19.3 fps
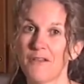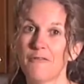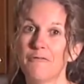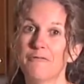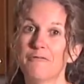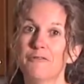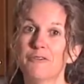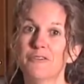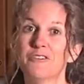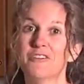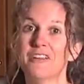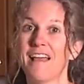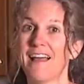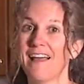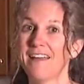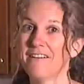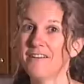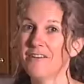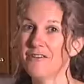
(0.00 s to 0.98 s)
fruit
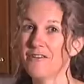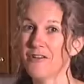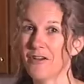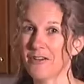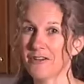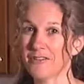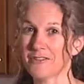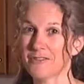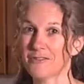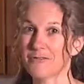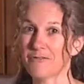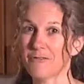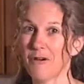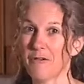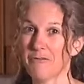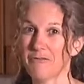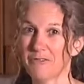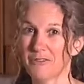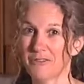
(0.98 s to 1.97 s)
and nut
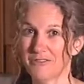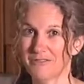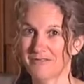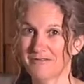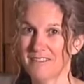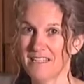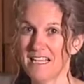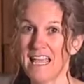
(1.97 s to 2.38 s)
truffle.